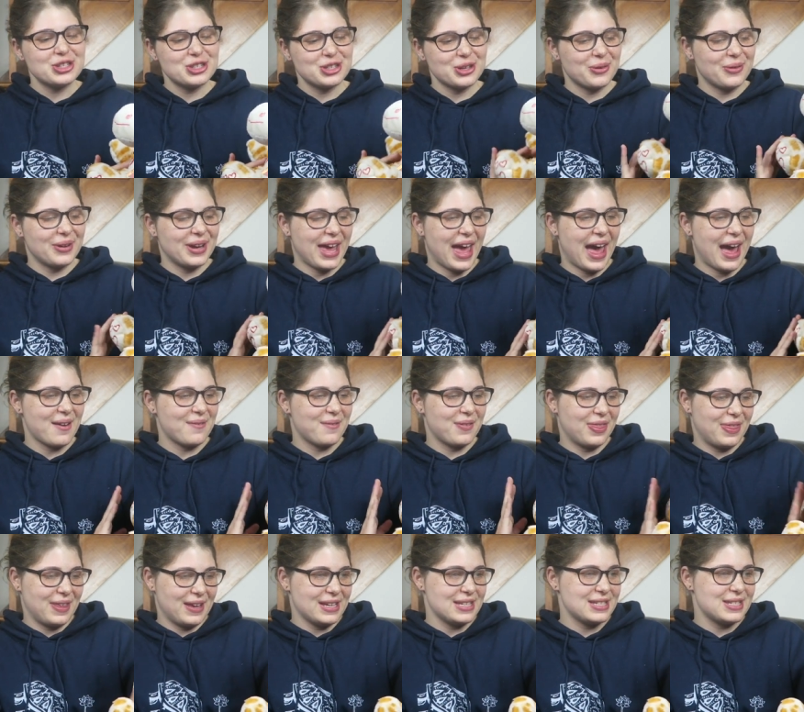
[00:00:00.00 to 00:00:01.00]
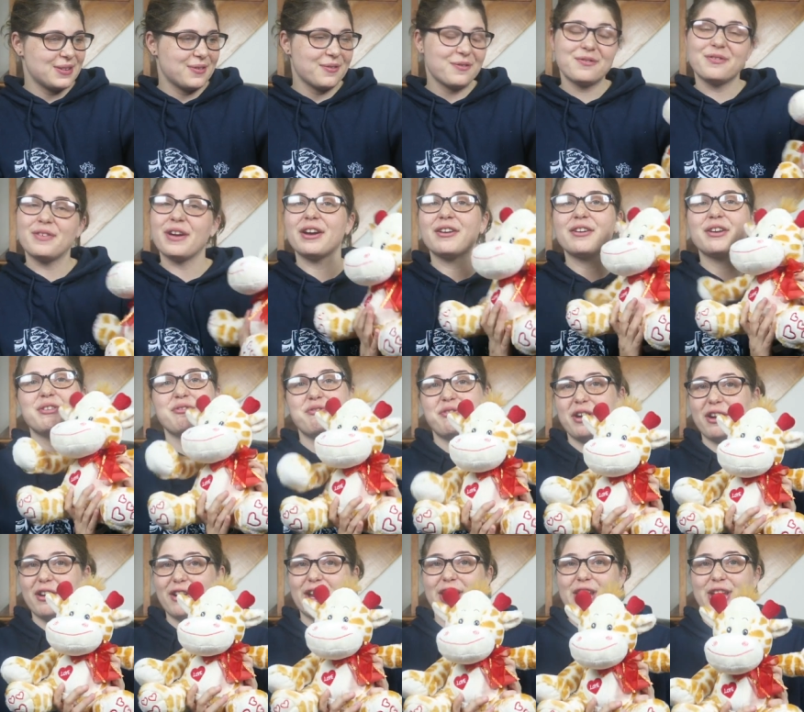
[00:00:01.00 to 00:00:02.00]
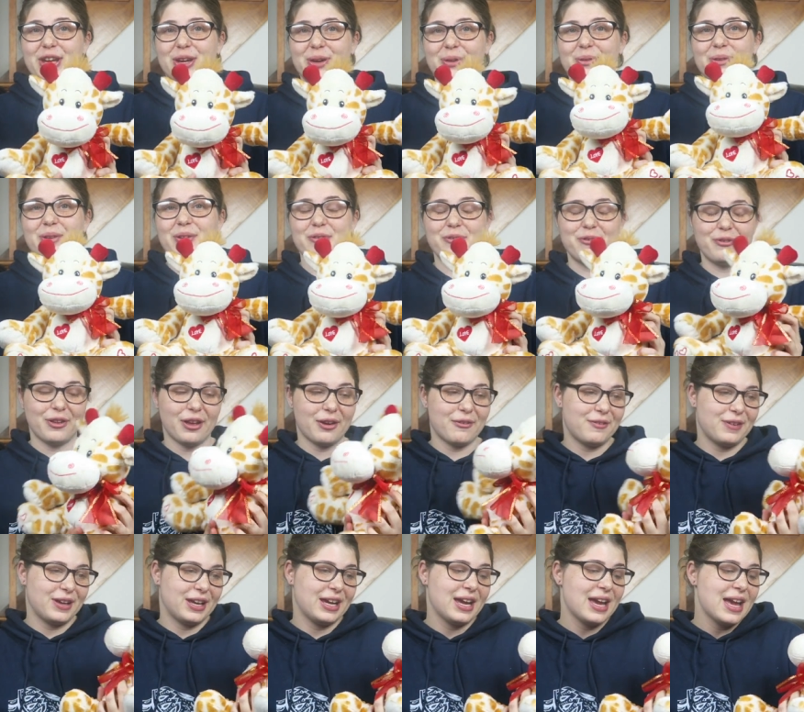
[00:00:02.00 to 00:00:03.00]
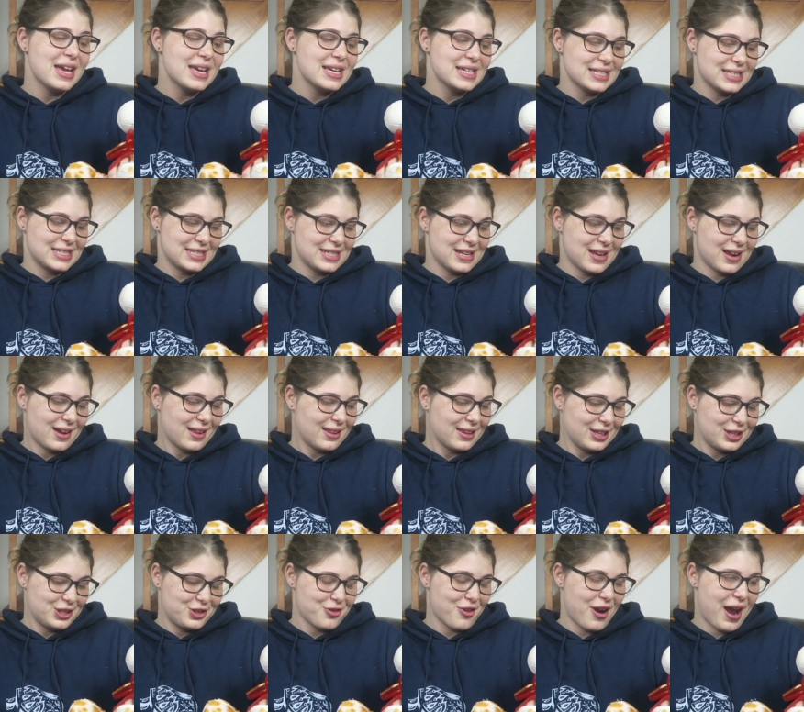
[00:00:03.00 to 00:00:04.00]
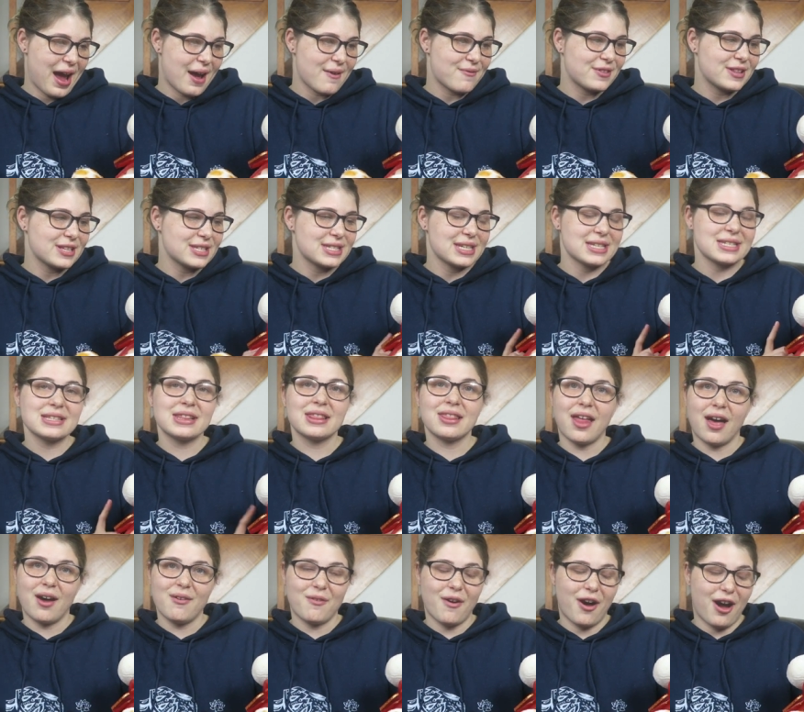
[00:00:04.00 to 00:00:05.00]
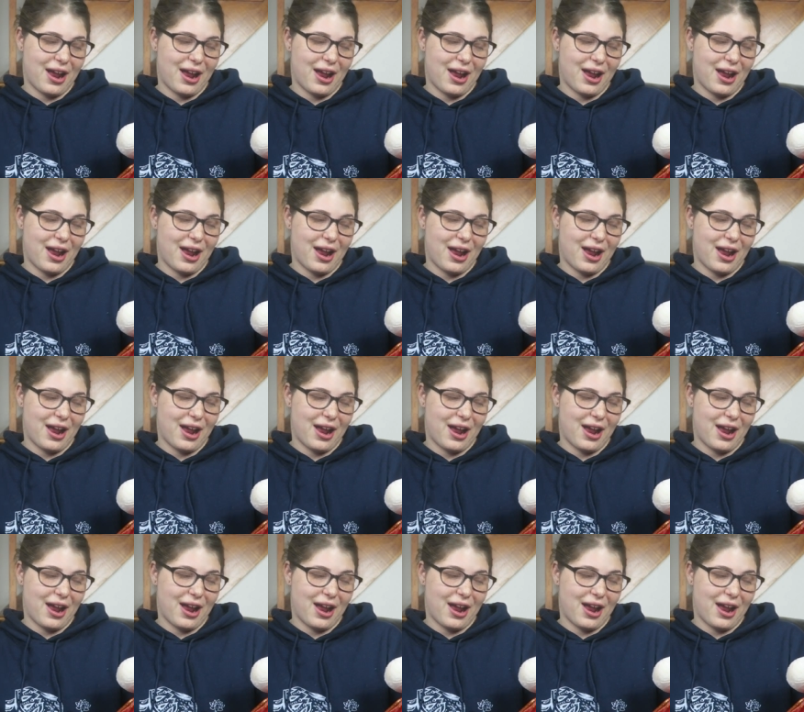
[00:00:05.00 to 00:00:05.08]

so we have this very very cute fluffy snuggly draft that says love